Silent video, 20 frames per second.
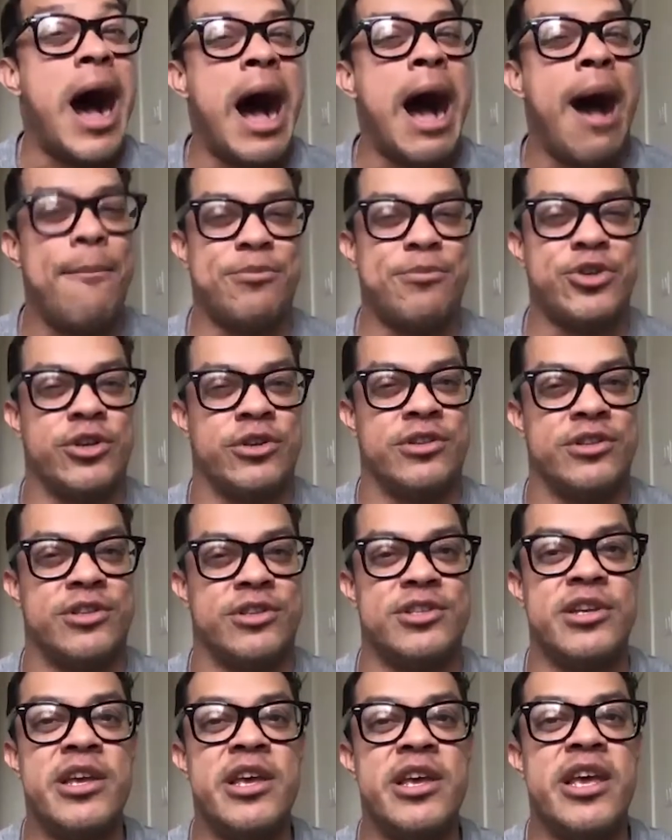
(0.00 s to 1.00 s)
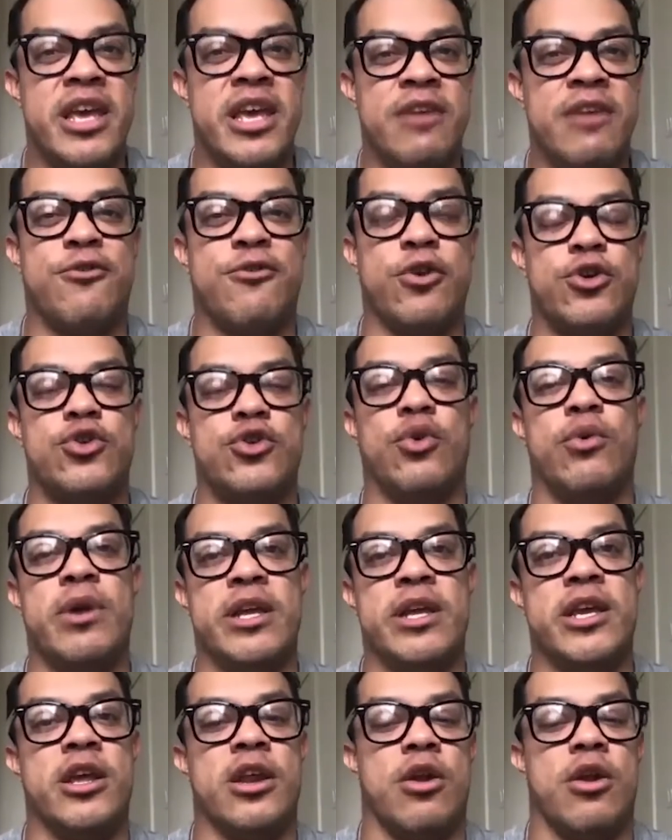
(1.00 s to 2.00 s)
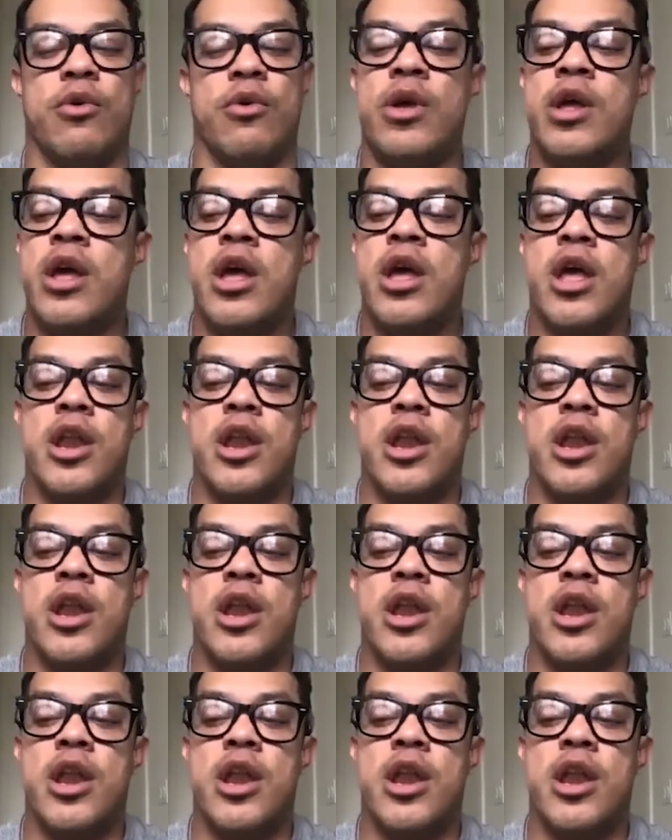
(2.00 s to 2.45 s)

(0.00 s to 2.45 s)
options if you're doing keto.